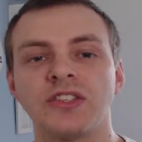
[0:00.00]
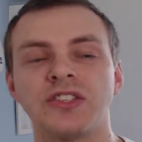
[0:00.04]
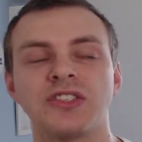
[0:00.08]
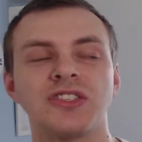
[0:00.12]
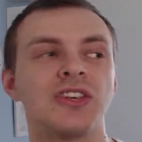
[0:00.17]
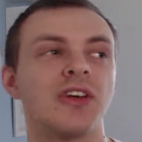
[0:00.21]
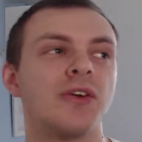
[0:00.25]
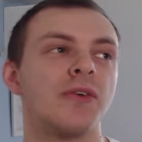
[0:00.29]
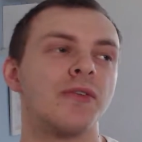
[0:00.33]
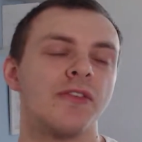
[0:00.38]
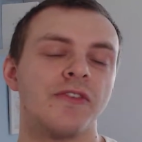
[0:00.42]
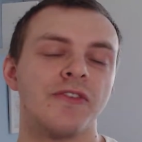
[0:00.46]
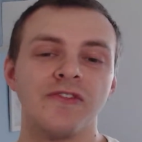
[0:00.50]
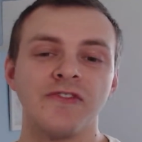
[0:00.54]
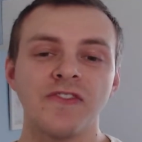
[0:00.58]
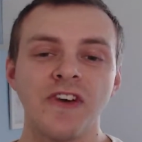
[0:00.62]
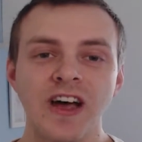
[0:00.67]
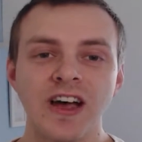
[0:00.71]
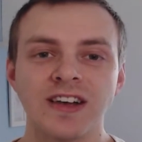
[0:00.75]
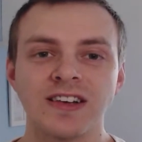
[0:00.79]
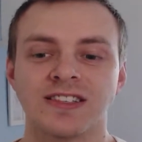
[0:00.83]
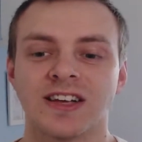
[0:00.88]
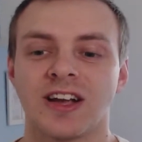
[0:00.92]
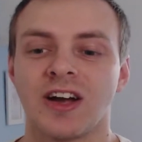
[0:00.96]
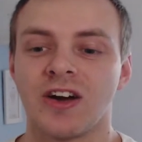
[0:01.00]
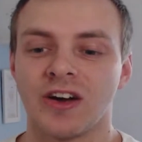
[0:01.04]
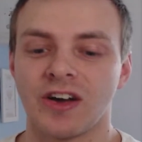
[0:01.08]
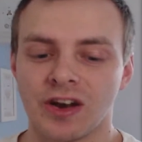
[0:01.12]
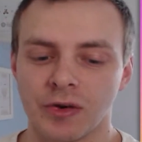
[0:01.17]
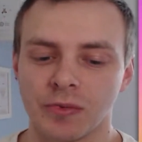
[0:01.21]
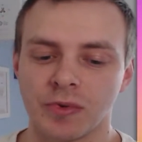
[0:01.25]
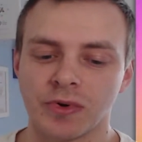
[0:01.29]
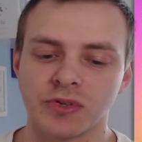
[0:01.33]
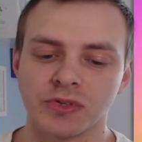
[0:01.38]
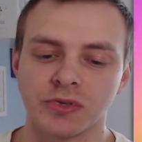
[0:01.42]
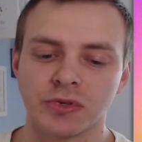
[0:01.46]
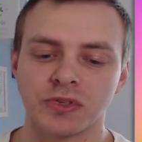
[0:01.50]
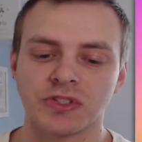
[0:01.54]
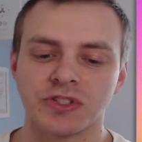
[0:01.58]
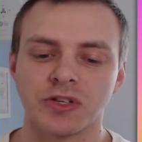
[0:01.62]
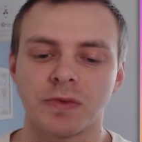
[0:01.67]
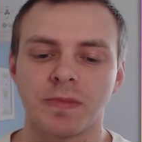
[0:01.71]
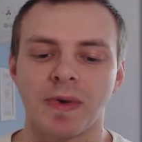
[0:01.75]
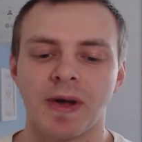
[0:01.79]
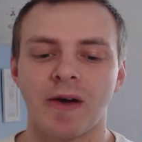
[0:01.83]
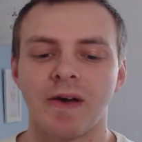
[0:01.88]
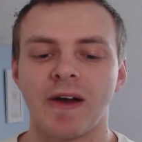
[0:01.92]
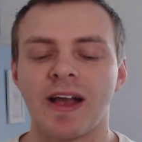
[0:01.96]
So the first card I want to talk
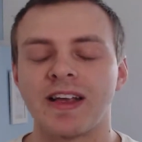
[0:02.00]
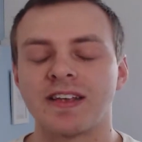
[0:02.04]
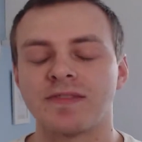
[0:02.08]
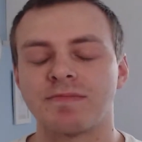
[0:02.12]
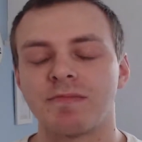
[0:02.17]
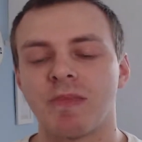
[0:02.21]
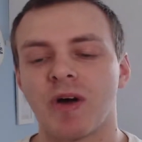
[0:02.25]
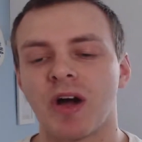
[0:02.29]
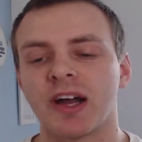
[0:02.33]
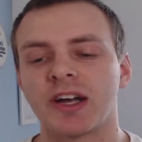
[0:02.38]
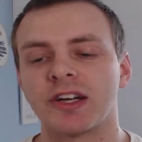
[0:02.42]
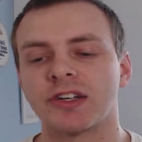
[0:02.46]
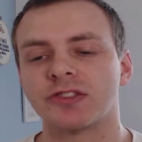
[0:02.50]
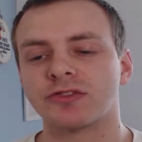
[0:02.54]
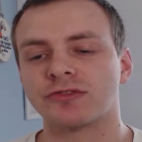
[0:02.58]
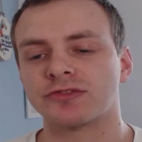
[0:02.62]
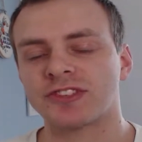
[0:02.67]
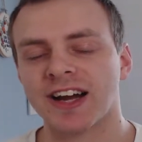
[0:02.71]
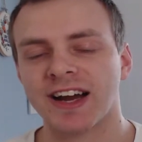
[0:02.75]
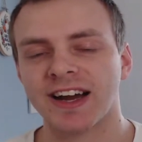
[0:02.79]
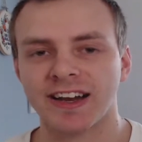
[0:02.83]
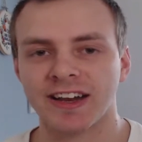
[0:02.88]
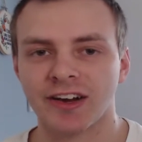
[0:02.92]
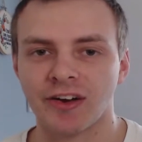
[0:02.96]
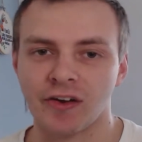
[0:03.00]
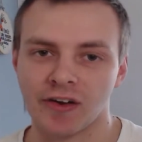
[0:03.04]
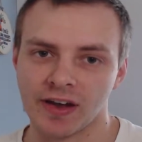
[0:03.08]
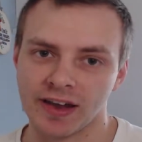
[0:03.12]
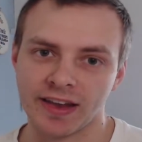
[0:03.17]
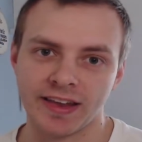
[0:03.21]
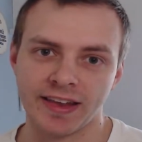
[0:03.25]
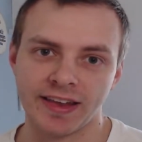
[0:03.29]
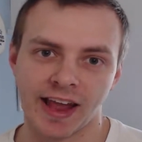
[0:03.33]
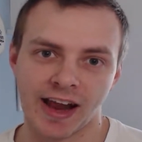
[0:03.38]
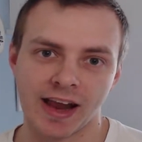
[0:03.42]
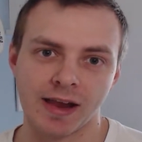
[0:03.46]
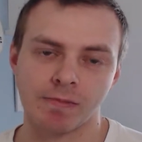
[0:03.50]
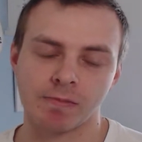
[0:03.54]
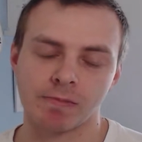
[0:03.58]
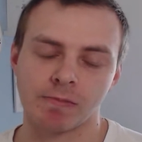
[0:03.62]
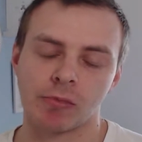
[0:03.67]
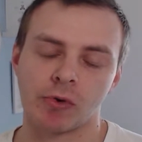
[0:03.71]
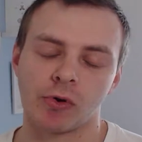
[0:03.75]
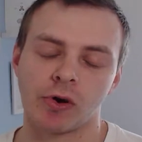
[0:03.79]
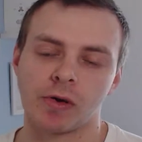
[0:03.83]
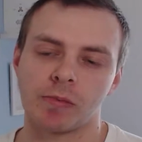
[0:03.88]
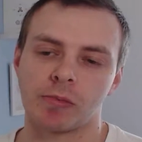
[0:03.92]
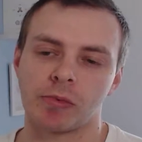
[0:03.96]
to you about is my Dragonite Game
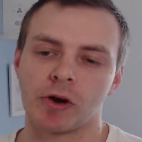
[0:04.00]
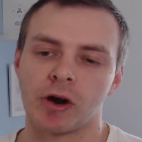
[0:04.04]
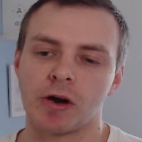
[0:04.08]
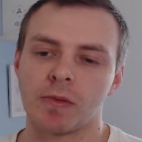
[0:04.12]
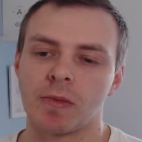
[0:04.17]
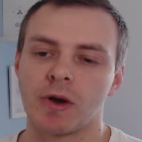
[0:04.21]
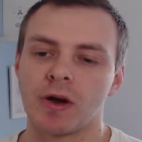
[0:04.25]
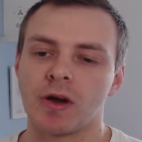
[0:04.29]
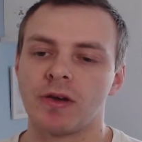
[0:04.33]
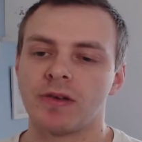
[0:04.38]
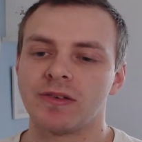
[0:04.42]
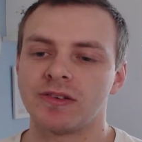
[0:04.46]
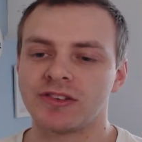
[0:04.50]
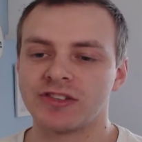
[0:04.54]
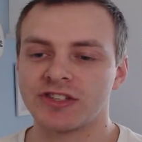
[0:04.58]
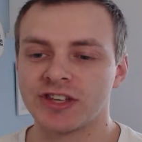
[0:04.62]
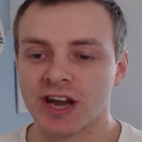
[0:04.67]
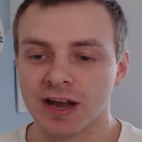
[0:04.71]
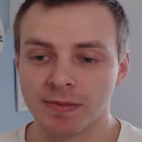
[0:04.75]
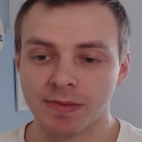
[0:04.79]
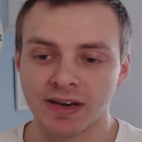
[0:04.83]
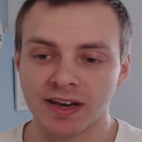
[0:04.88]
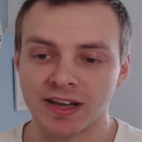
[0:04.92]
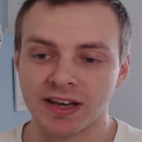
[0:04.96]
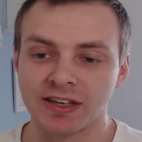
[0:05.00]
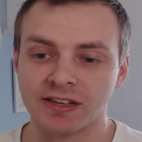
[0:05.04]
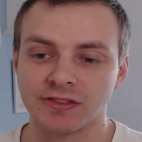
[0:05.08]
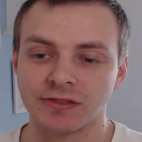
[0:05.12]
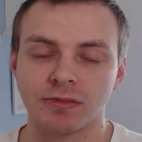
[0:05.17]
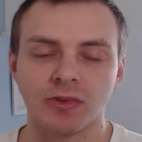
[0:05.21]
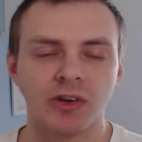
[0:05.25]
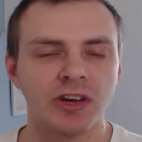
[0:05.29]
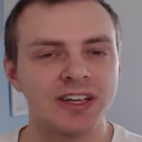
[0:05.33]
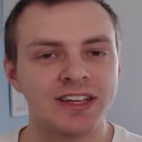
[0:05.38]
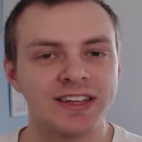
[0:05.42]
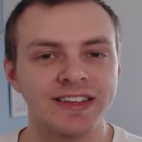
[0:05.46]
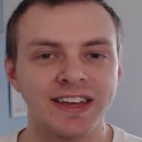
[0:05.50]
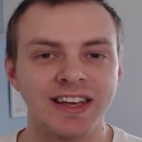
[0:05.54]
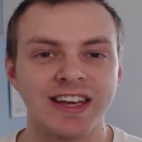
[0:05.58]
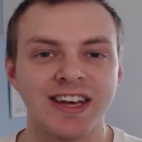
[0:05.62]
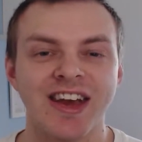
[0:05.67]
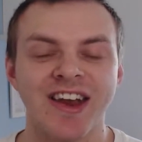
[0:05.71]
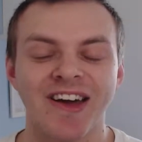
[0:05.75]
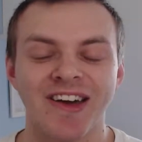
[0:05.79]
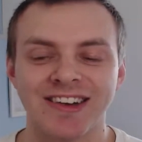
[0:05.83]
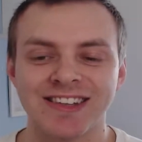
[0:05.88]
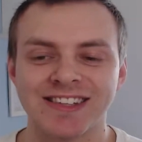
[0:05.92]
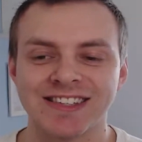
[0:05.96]
Boy Promo, Japanese from
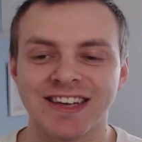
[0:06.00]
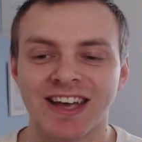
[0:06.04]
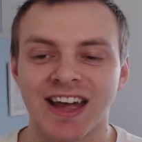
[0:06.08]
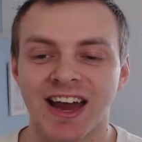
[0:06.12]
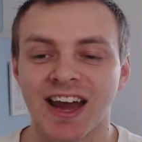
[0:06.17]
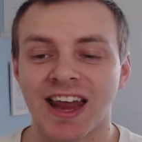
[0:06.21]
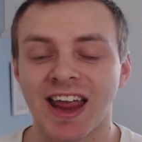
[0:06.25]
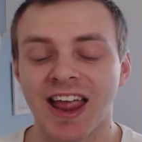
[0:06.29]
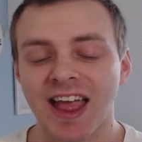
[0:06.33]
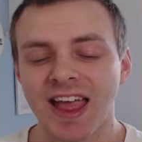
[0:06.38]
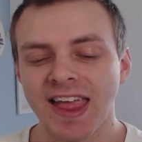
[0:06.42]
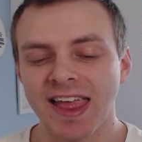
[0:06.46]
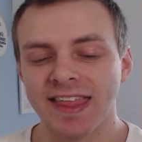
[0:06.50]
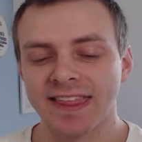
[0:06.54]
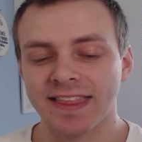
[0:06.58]
1998.